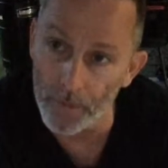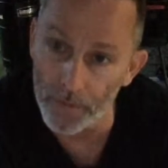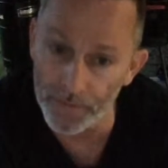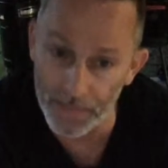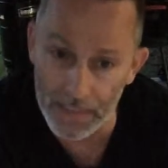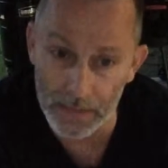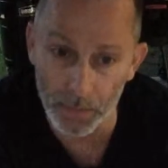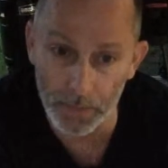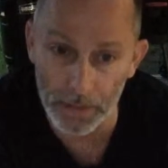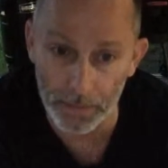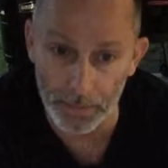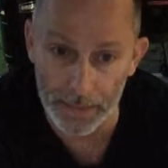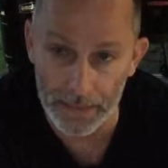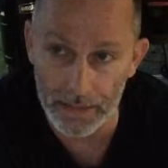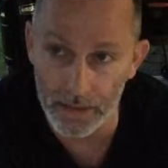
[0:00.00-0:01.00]
Feast with the
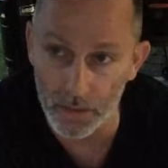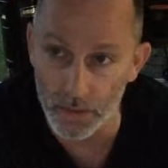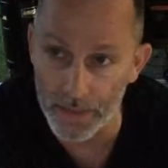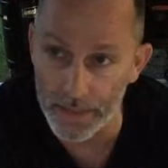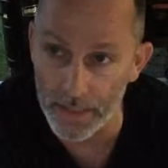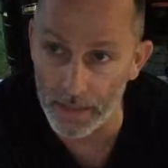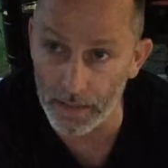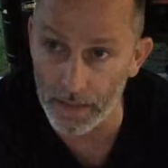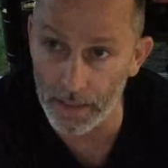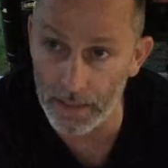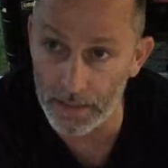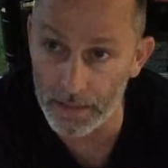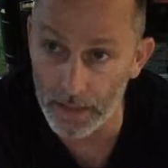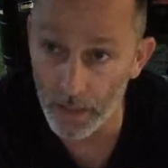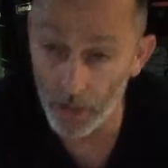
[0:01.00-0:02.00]
Beast on
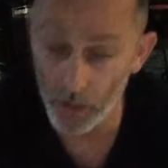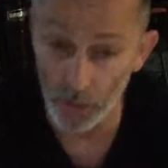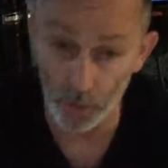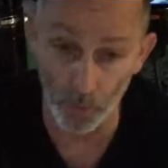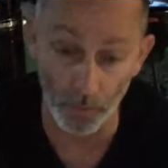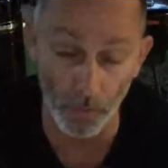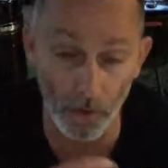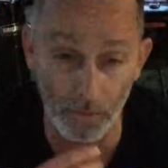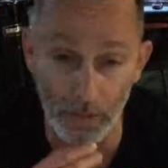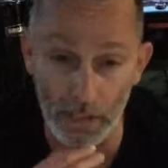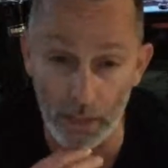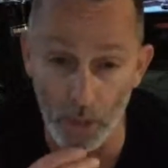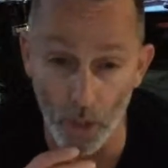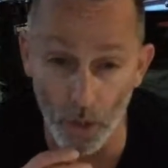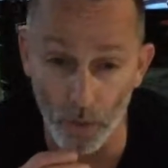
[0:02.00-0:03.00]
Sundays, you've
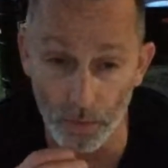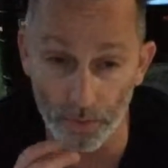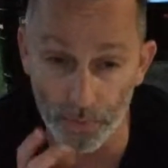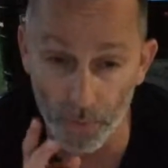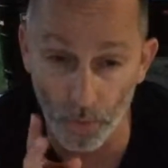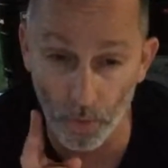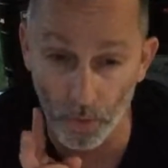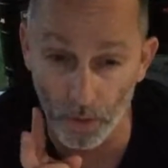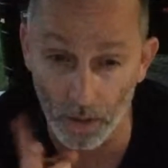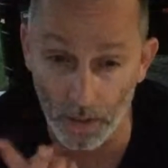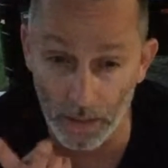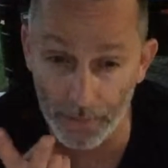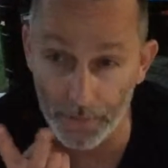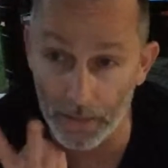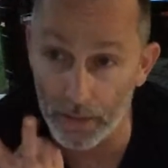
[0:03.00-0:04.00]
already known for,
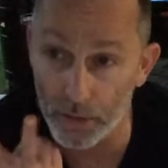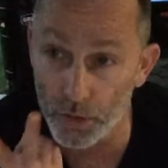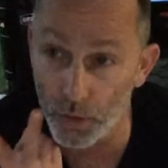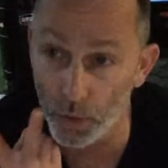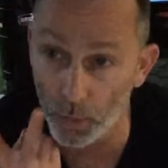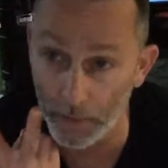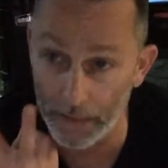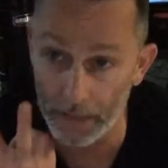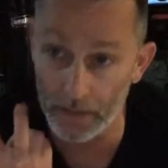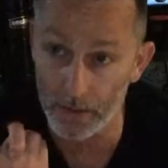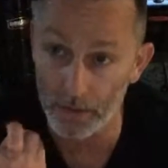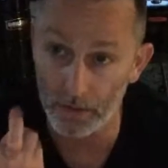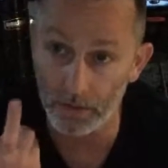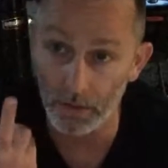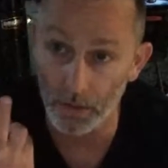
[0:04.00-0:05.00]
I think, 2
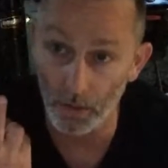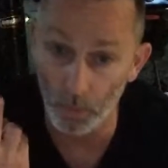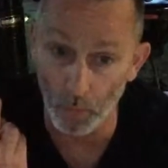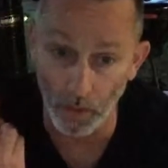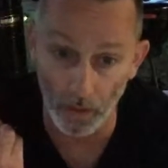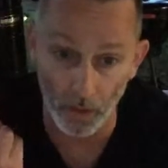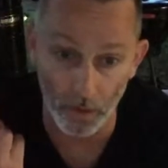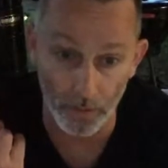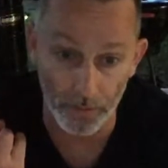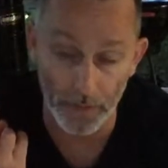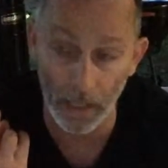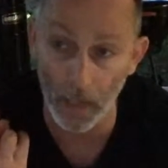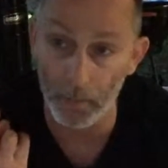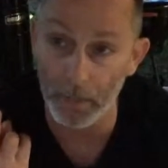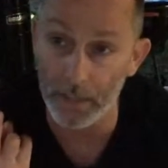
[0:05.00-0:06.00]
weeks what our
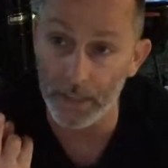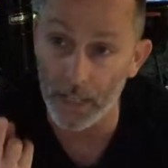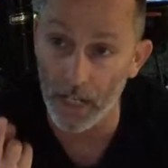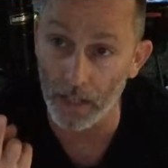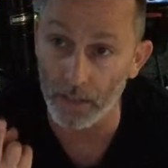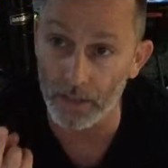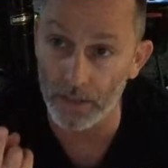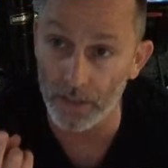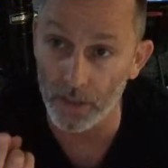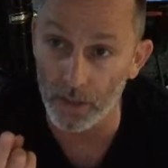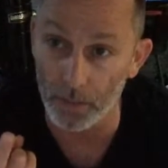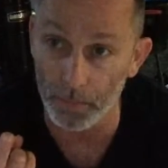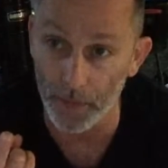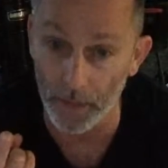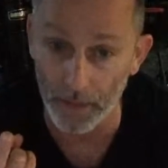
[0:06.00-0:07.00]
VIP challenge is going
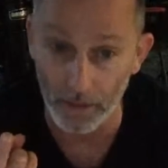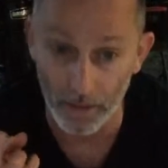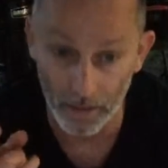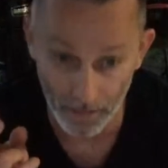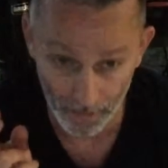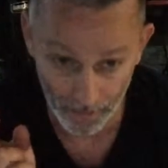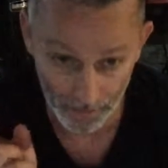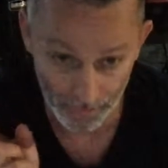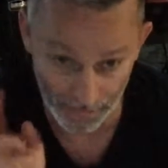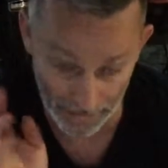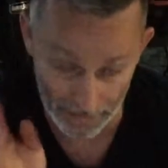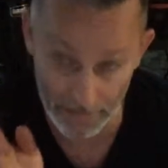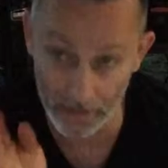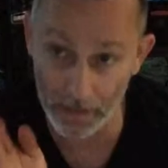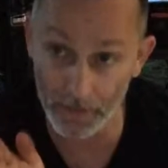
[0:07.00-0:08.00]
to be.
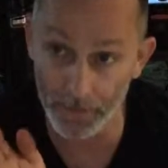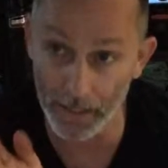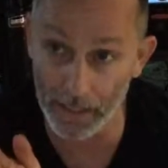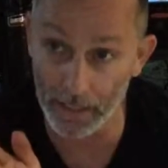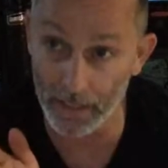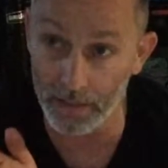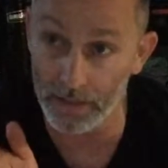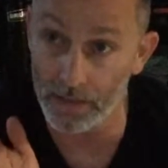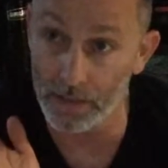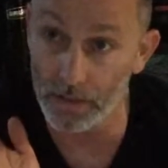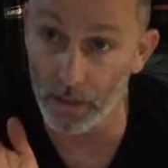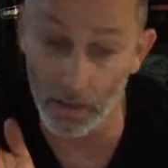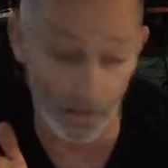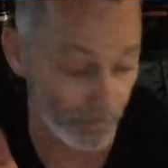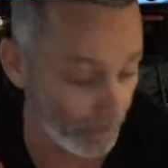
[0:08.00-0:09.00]
That's an advantage
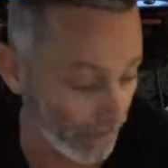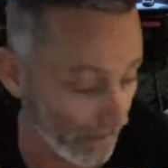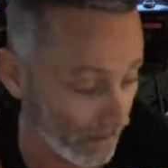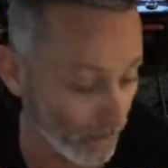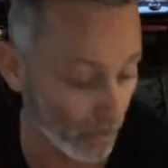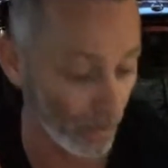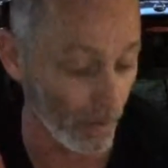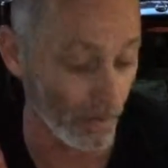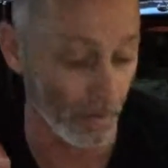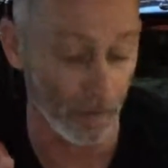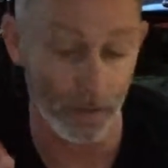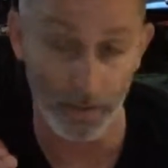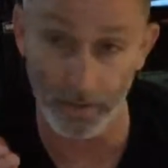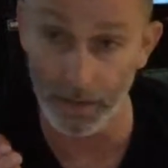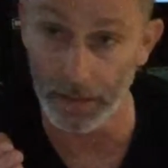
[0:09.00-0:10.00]
of being on
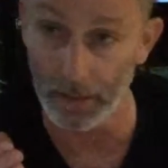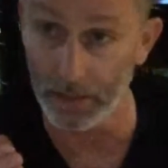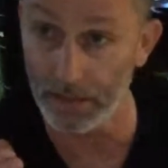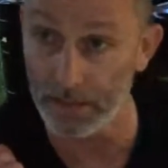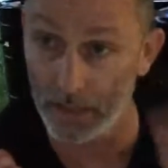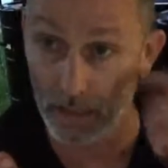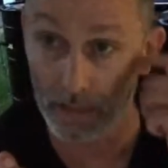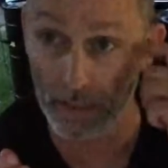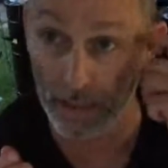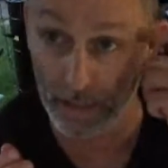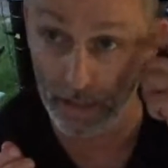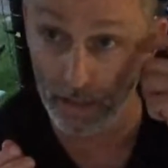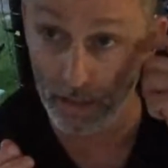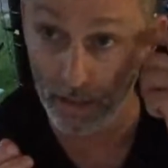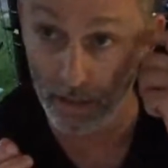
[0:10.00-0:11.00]
the
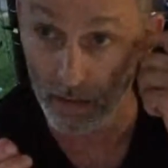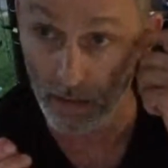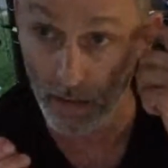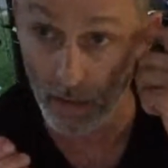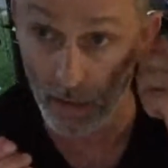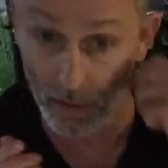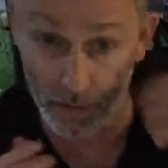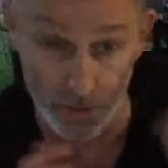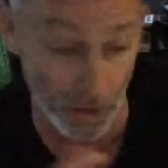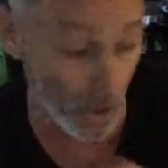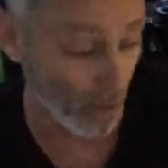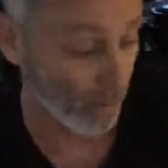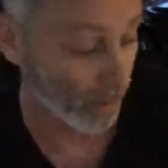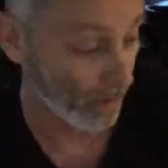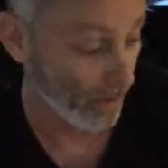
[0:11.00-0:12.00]
Sunday
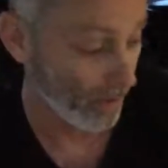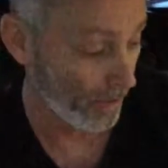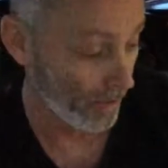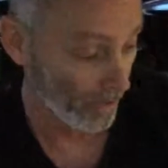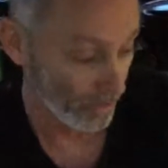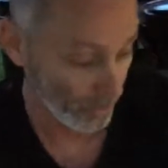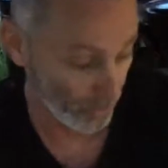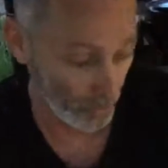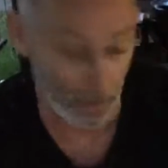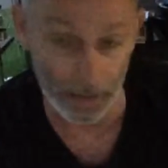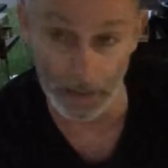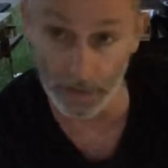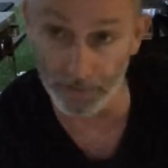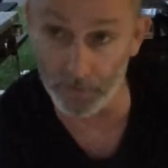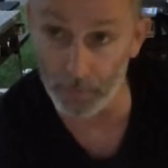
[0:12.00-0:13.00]
show. You
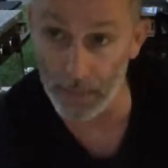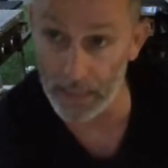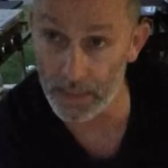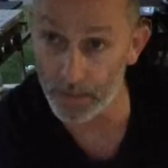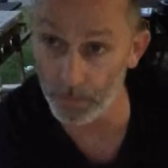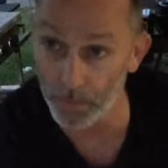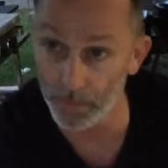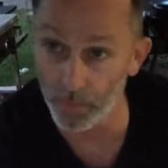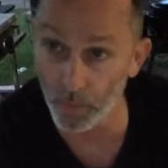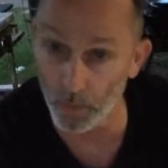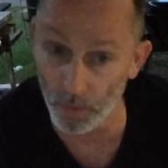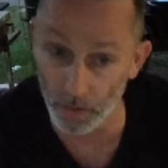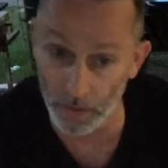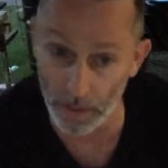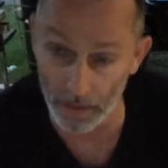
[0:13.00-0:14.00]
get information
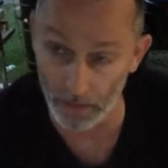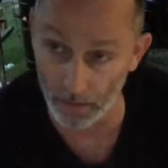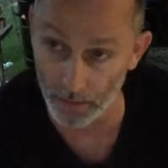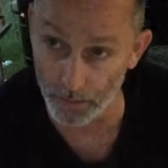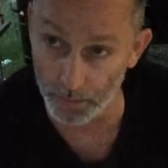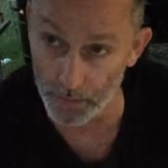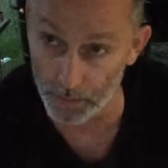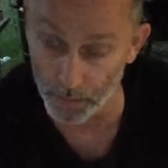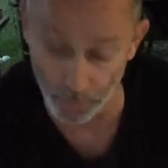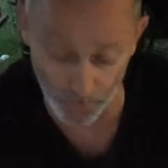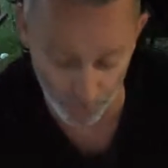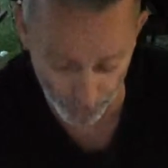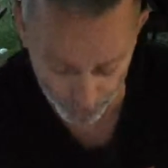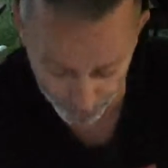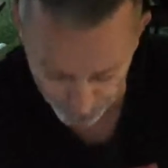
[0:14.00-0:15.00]
before a lot of other people
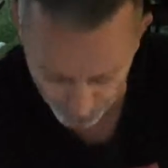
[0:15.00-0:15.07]
do.